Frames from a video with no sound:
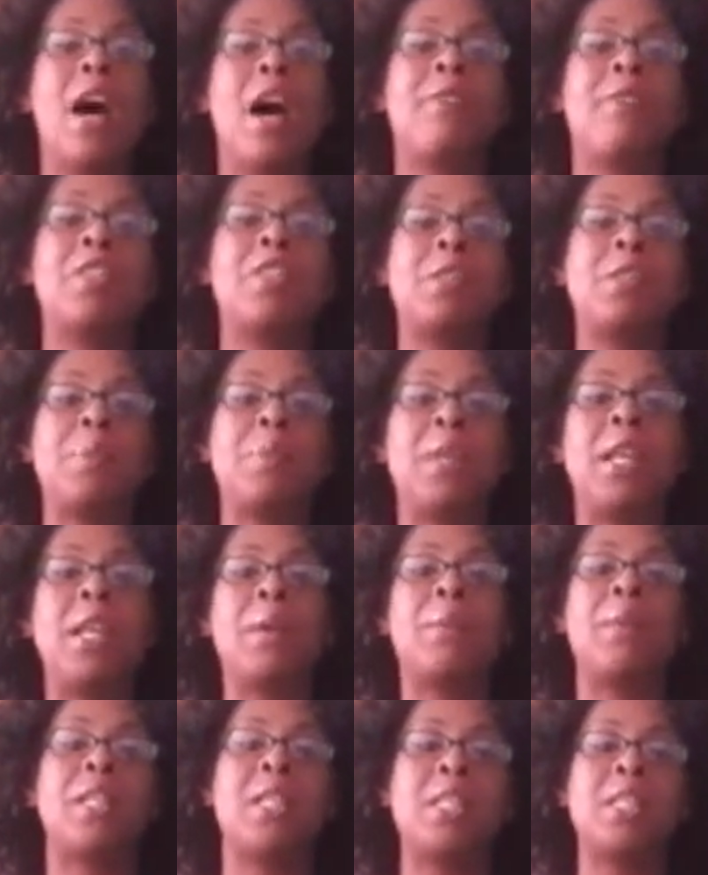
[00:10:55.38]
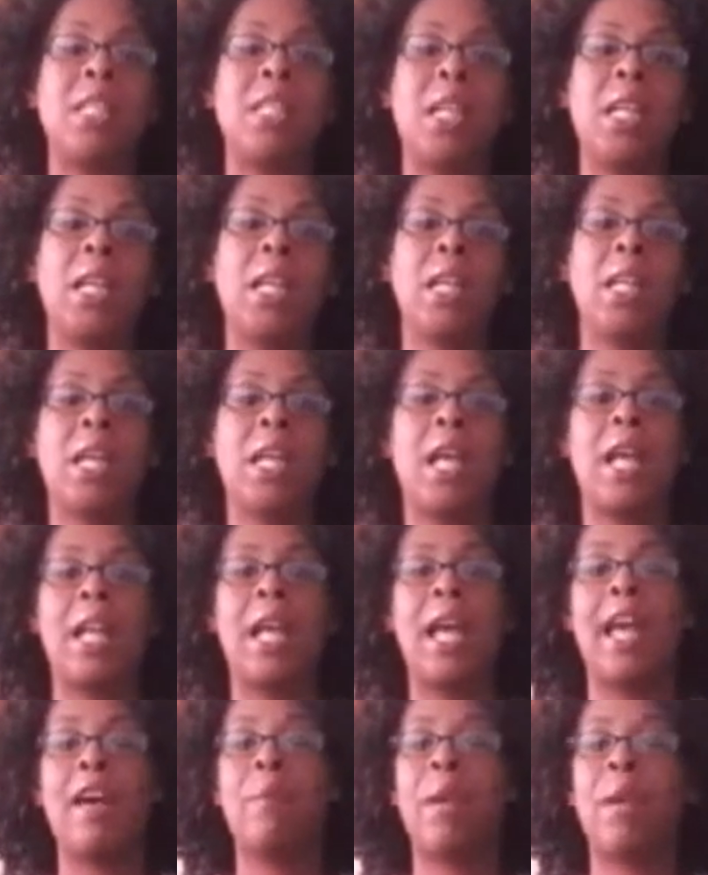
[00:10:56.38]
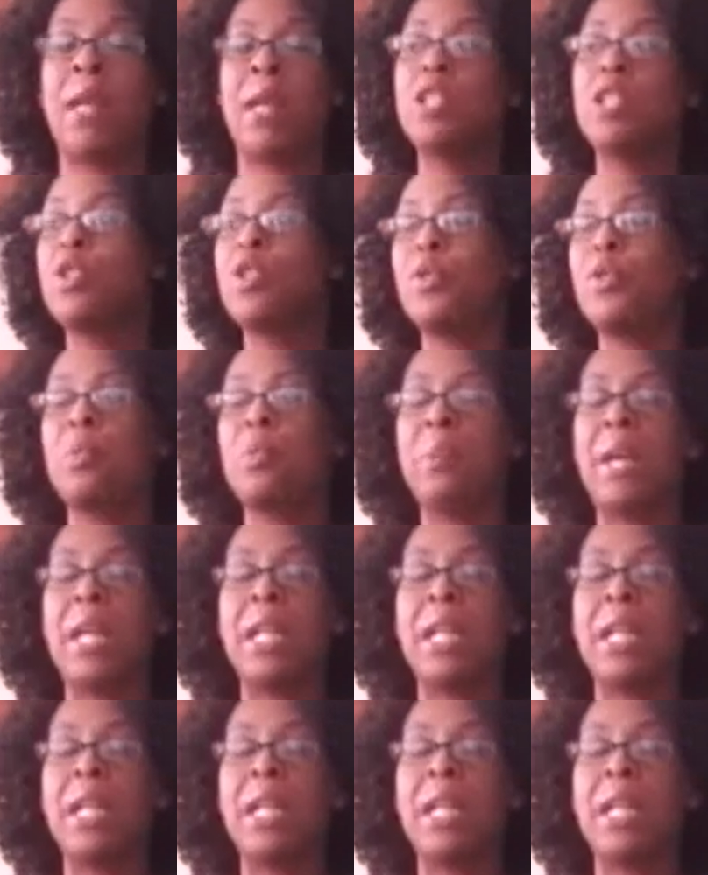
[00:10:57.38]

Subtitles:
After speaking with the dean, and I have my interview